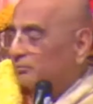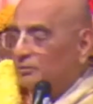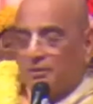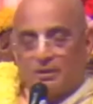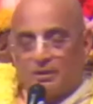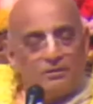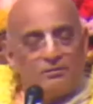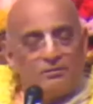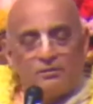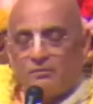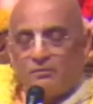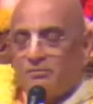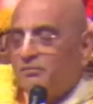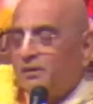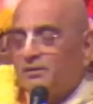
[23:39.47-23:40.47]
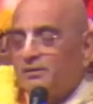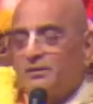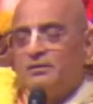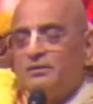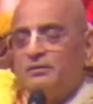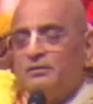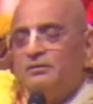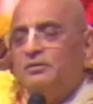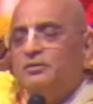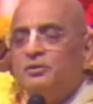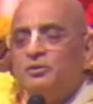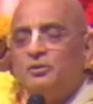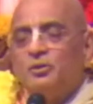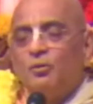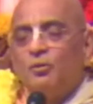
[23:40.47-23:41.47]
Devavrata
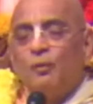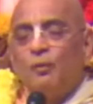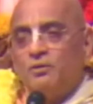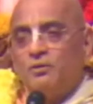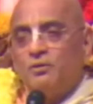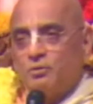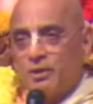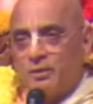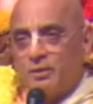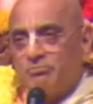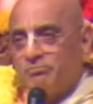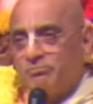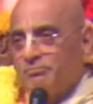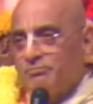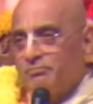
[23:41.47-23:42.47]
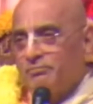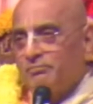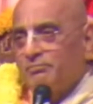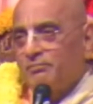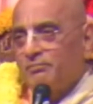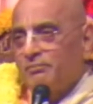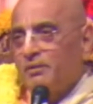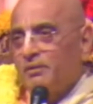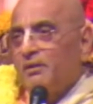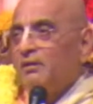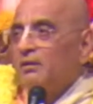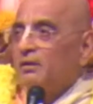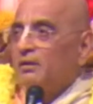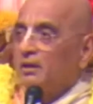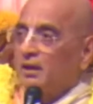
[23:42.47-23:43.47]
went to him,
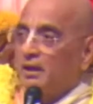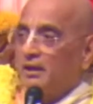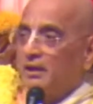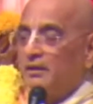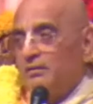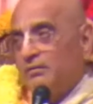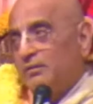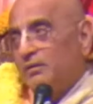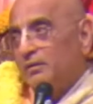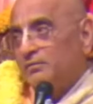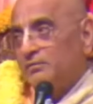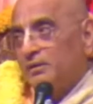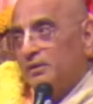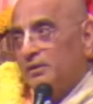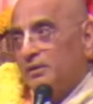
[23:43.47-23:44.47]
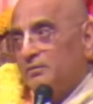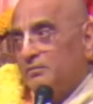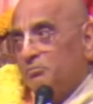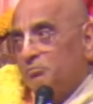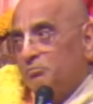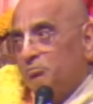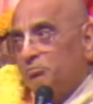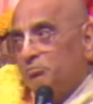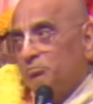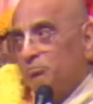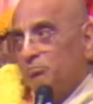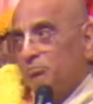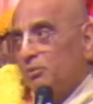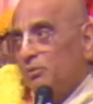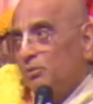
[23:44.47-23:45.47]
and he said,
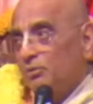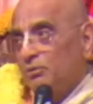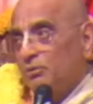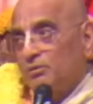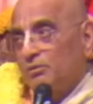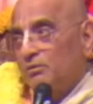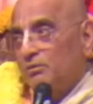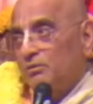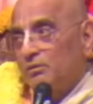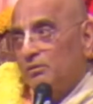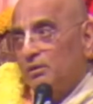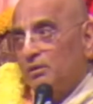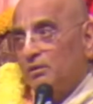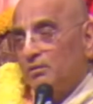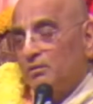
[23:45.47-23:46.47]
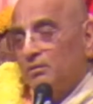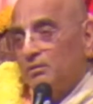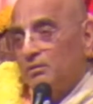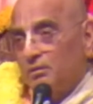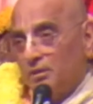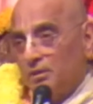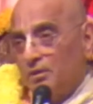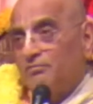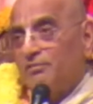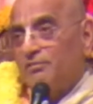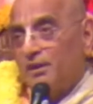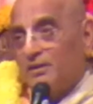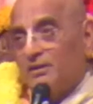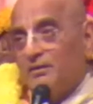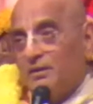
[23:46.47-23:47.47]
look, your father
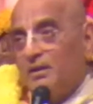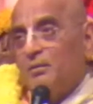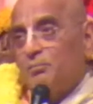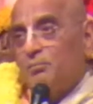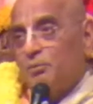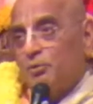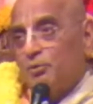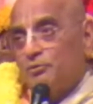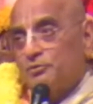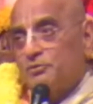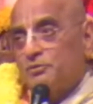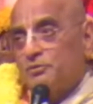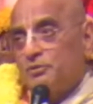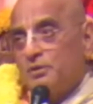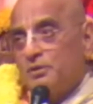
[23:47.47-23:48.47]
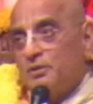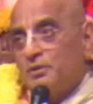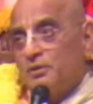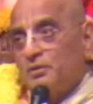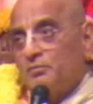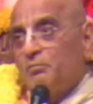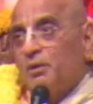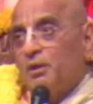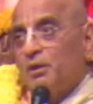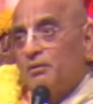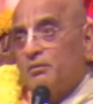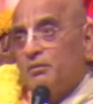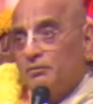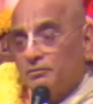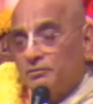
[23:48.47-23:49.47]
did approach, but you
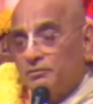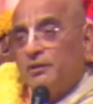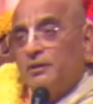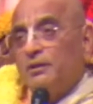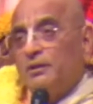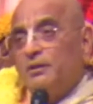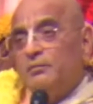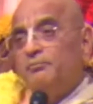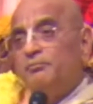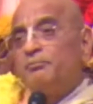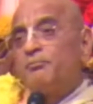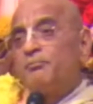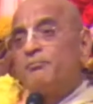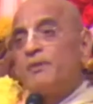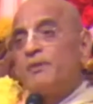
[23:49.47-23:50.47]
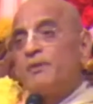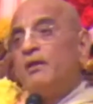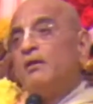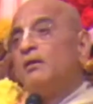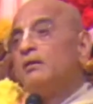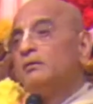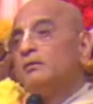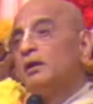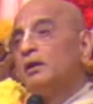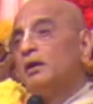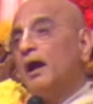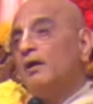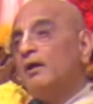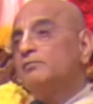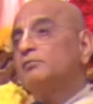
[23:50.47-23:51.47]
see, the
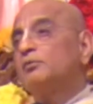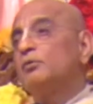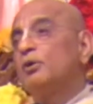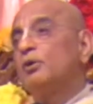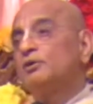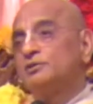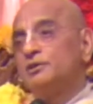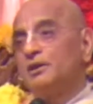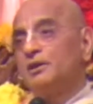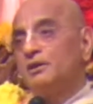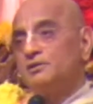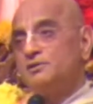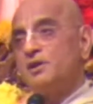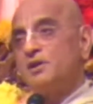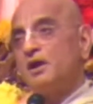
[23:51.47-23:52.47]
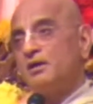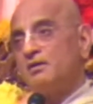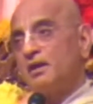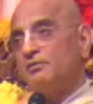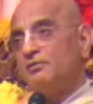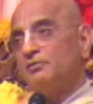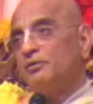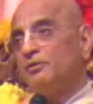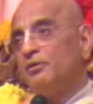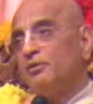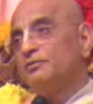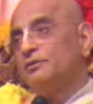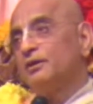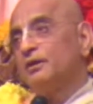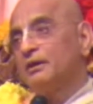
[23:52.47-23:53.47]
astrological chart,
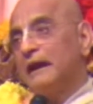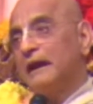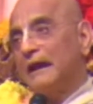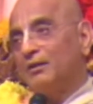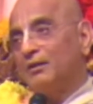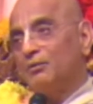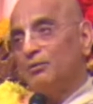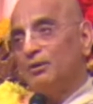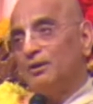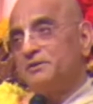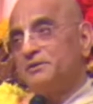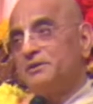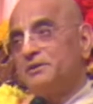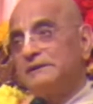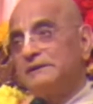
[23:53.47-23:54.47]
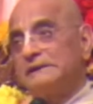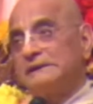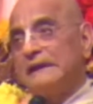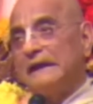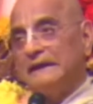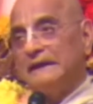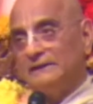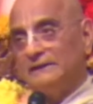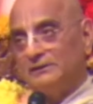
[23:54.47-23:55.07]
astrological calculation says